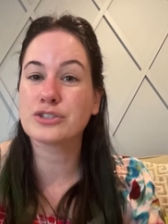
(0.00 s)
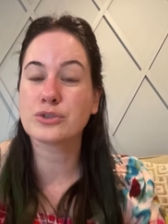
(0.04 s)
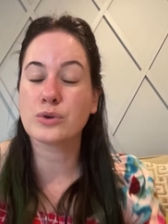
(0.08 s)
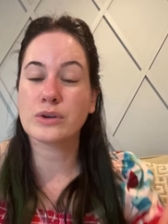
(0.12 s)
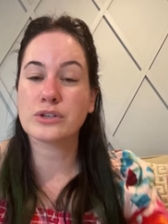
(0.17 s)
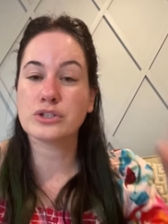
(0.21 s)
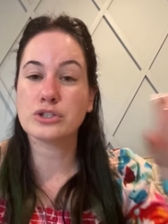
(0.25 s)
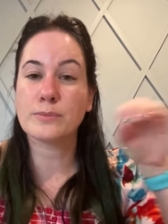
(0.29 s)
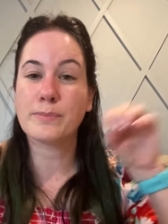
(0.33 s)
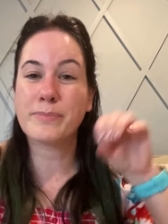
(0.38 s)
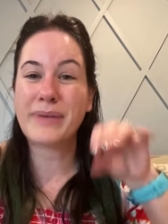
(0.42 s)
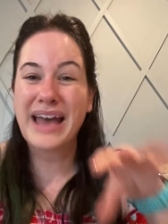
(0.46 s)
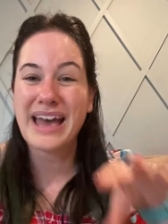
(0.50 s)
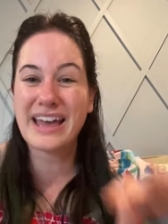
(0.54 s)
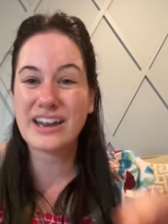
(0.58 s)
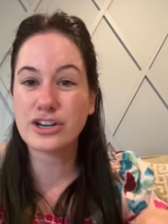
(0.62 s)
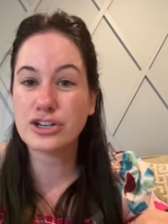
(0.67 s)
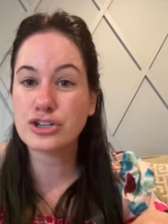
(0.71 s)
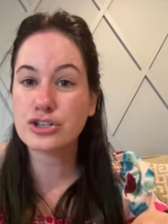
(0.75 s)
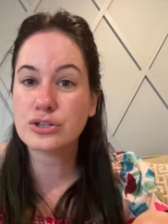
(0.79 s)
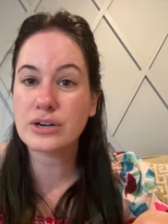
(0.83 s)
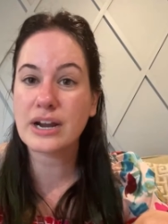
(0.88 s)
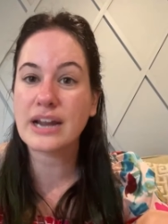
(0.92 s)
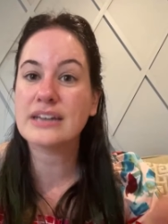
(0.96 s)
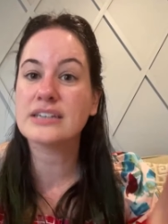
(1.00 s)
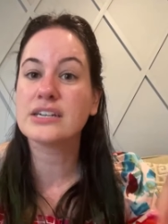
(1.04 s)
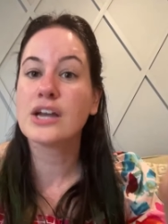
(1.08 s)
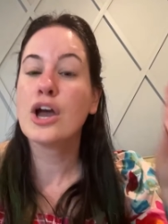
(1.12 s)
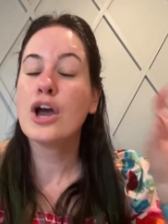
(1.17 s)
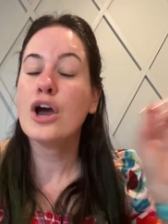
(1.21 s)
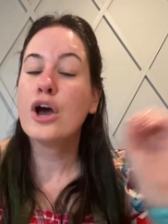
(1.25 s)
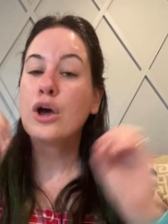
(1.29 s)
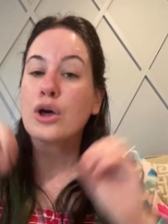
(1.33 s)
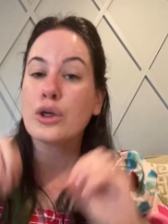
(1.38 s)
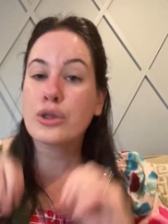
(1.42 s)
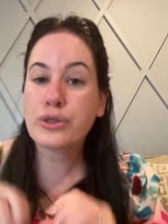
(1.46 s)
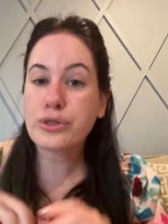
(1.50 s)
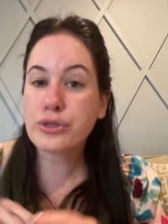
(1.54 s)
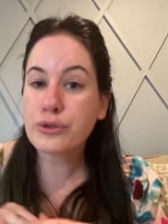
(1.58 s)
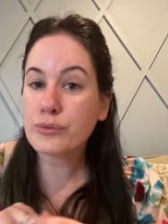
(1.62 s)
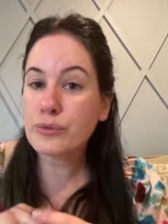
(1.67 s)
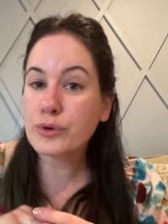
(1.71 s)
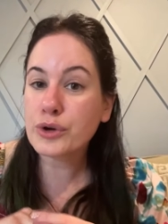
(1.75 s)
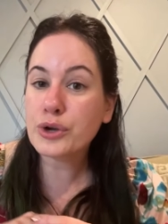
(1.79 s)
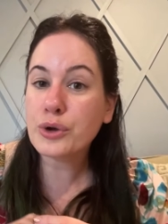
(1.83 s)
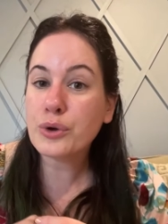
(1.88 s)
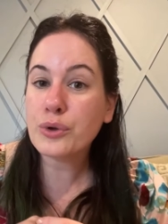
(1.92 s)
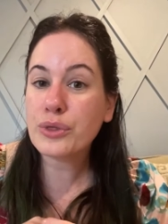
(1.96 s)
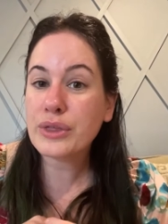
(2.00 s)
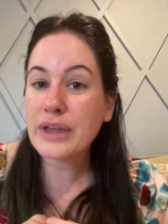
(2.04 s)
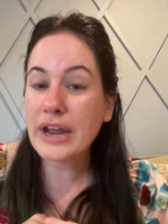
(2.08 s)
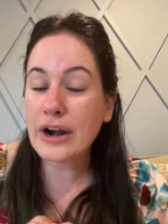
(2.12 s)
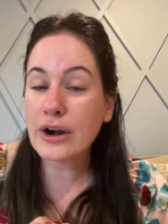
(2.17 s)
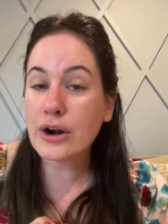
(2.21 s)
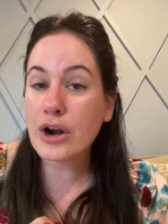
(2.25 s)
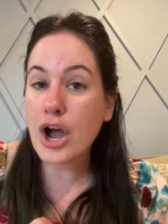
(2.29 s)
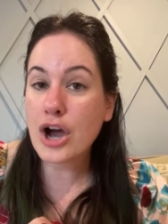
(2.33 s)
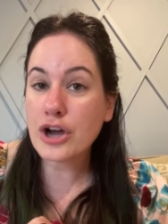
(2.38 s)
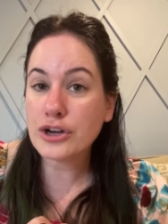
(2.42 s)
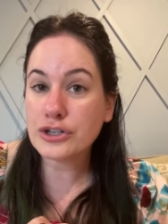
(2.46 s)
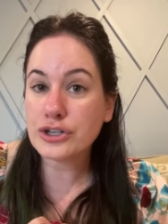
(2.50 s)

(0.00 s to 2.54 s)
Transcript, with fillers: It's going to penetrate through their